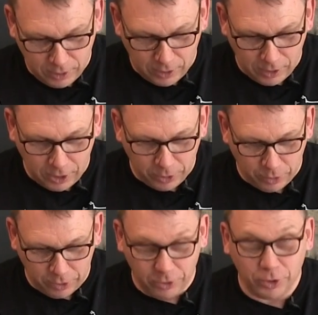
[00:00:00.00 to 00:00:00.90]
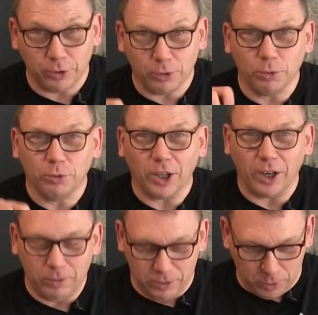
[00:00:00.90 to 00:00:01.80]
and likewise I'm going to screw
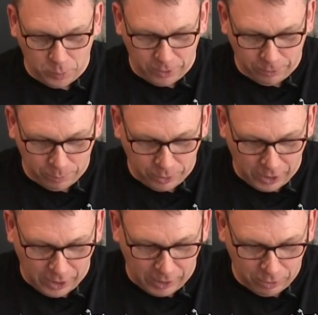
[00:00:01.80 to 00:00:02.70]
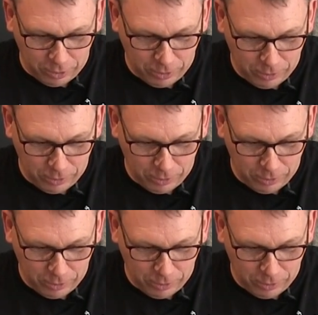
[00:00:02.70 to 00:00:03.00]
down away from my hand.